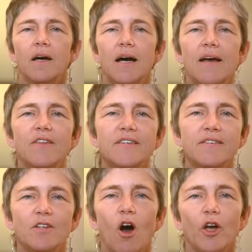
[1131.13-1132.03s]
And this is an
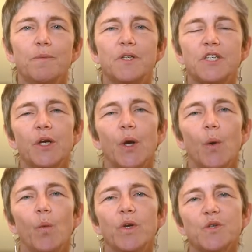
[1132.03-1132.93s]
argument
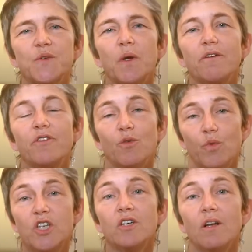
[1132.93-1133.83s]
which was one of the
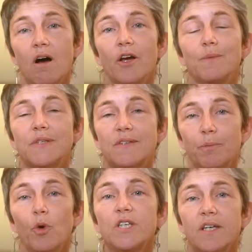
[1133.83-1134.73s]
original arguments
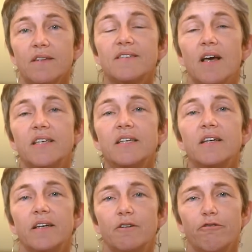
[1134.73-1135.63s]
supporting this idea,
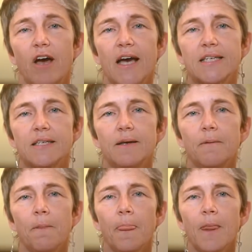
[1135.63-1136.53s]
in fact.
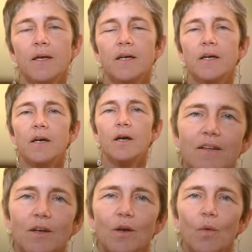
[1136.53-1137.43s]

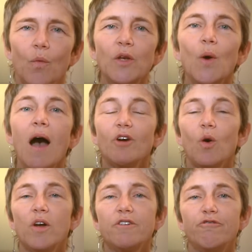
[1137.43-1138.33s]
When you have a
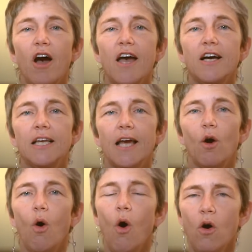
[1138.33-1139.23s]
quantifier like
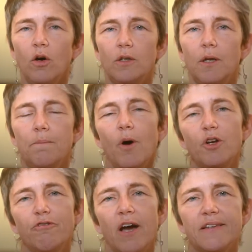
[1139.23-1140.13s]
all
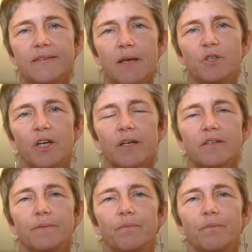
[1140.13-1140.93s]
modifying the subject,